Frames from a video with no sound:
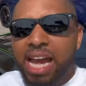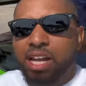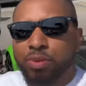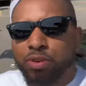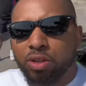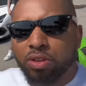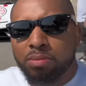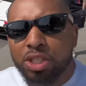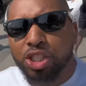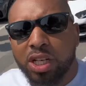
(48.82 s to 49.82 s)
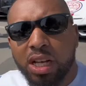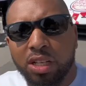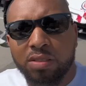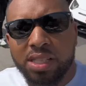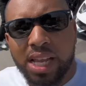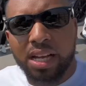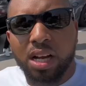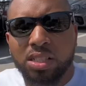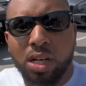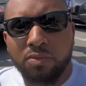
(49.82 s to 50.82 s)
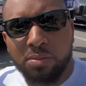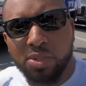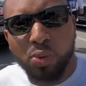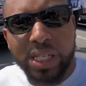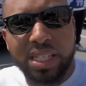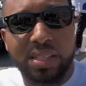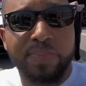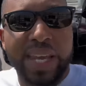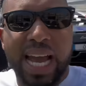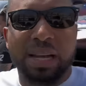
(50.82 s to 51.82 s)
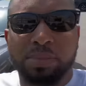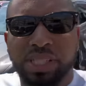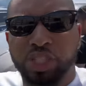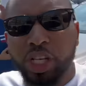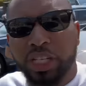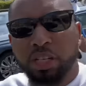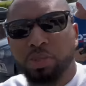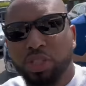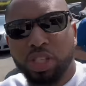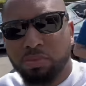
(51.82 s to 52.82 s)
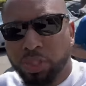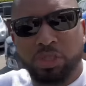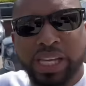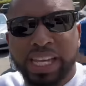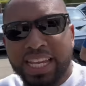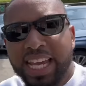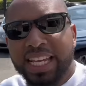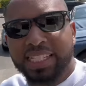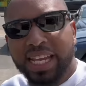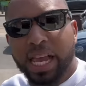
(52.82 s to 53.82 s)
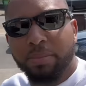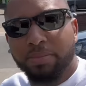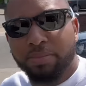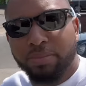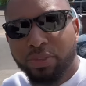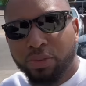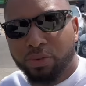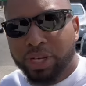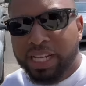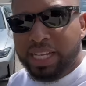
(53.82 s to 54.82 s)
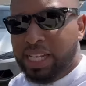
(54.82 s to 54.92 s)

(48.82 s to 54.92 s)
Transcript: and we've got the Murcielago Select cars, come from Sweden, and Mr. JWW in his M3.